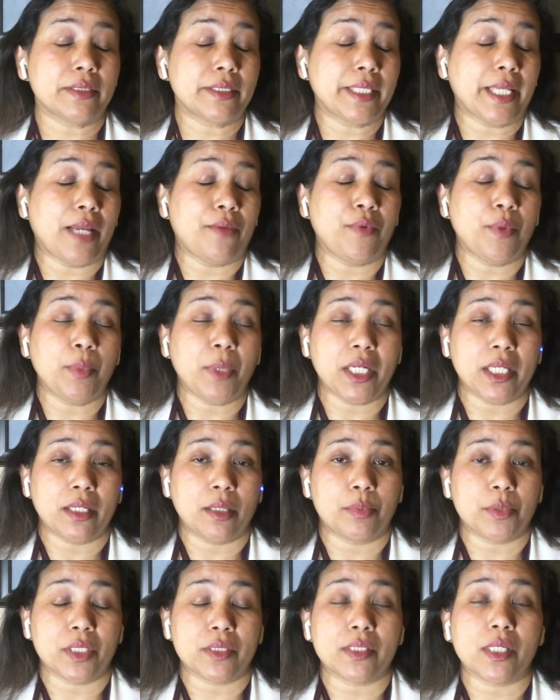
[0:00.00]
Everybody
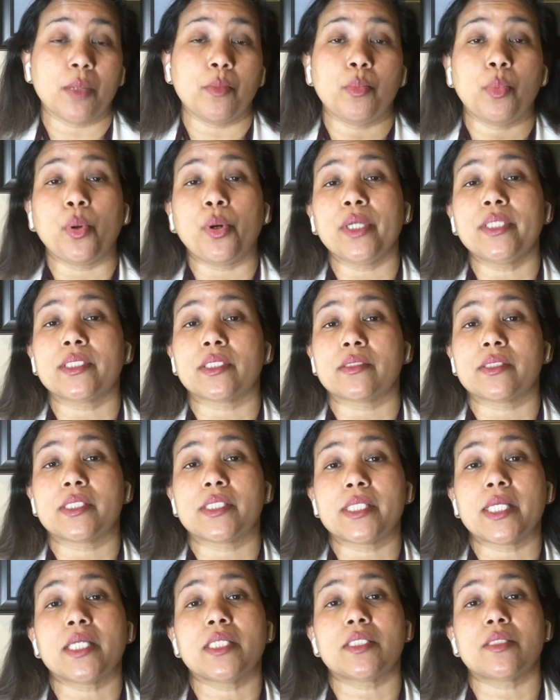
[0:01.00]
kept on saying boys are
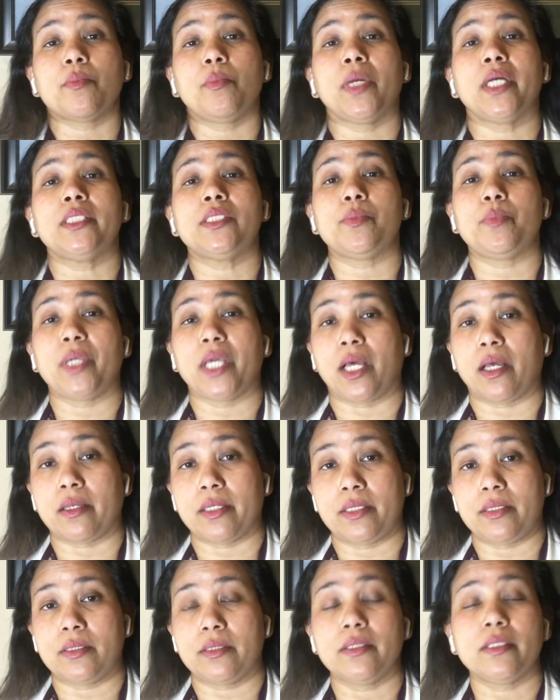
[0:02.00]
6 months
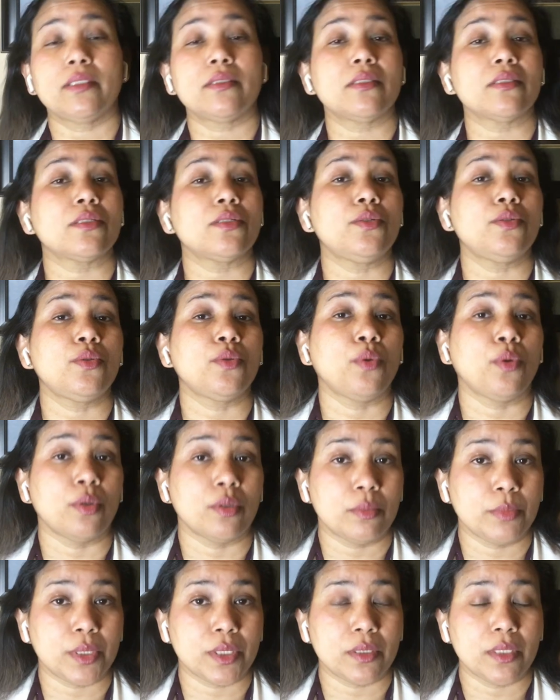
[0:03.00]
behind. This is
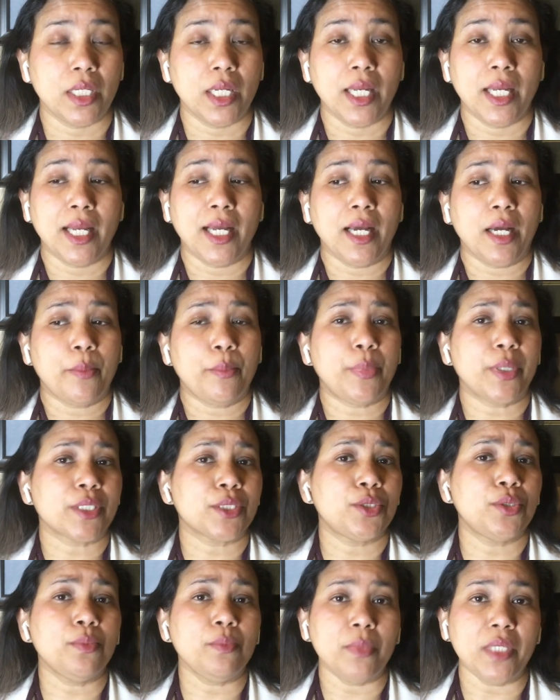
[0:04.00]
normal. But
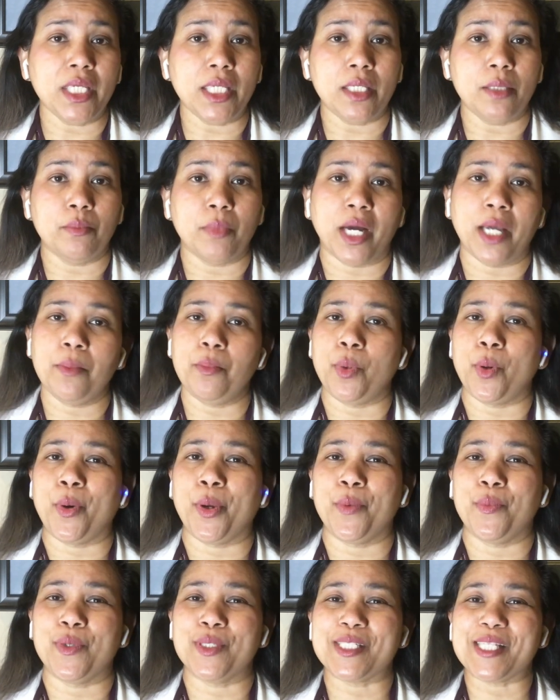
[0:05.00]
to me, my
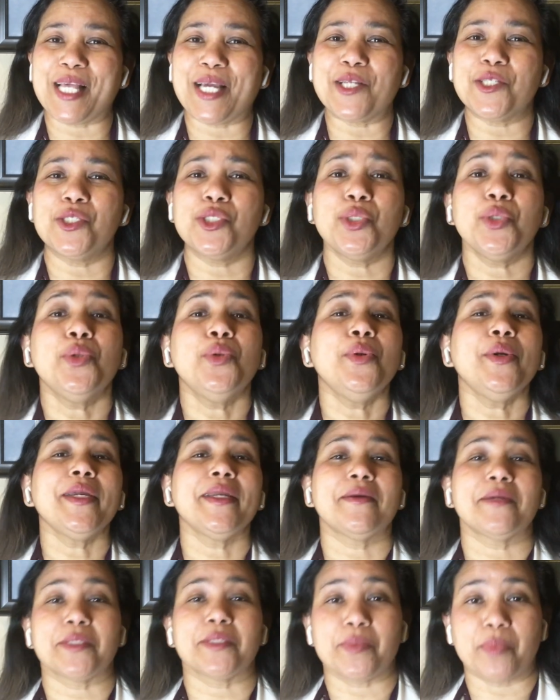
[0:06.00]
boy was like 2
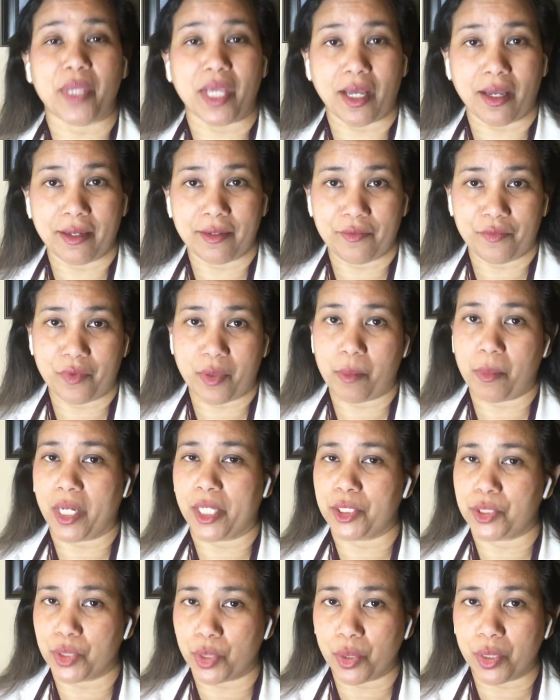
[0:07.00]
years behind from my
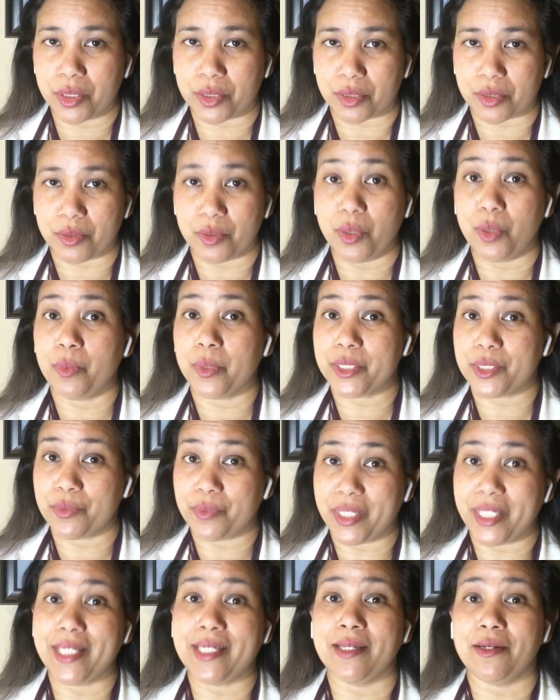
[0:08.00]
daughter, who was
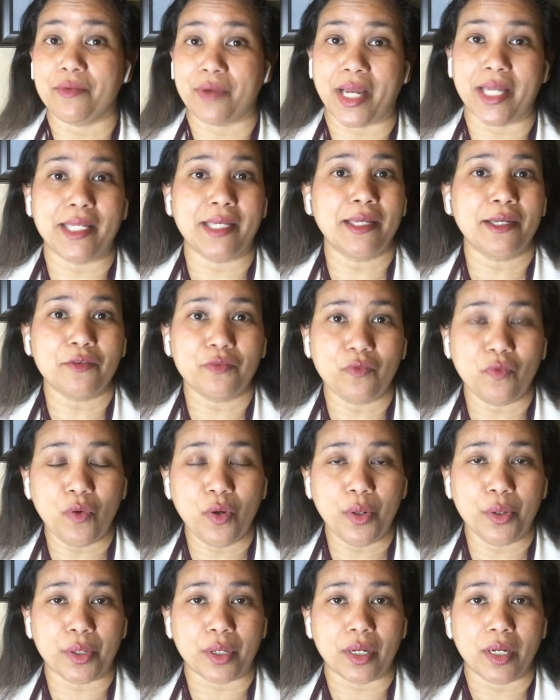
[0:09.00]
reading and writing at
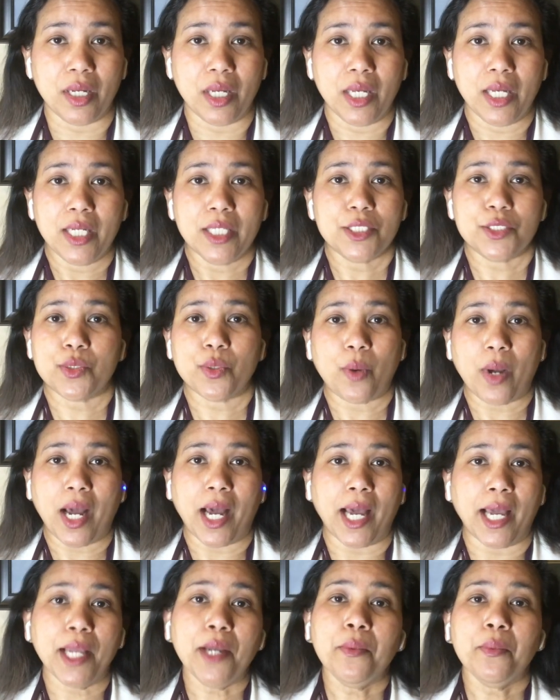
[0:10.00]
4. So
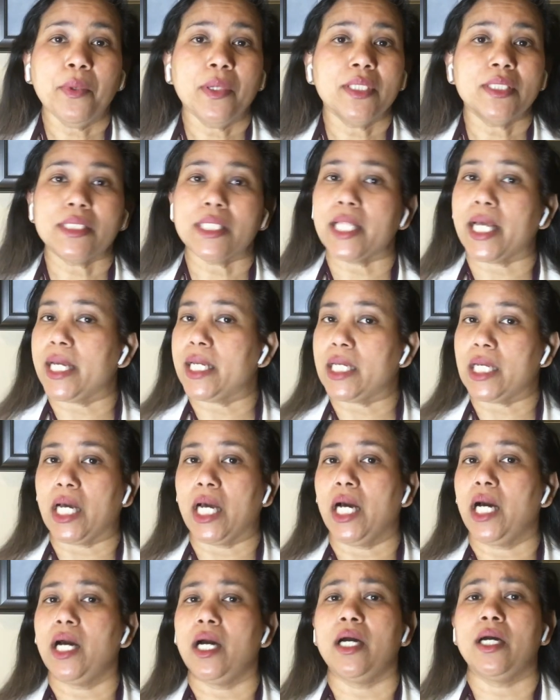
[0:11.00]
I was like,
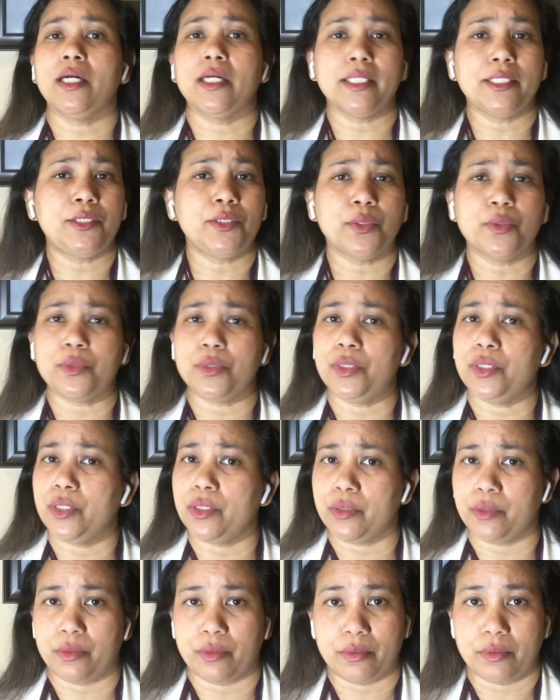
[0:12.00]
I don't
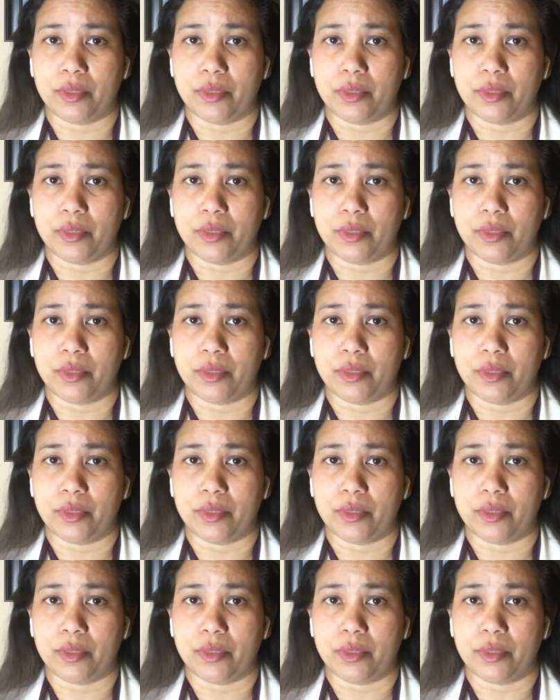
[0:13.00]
know.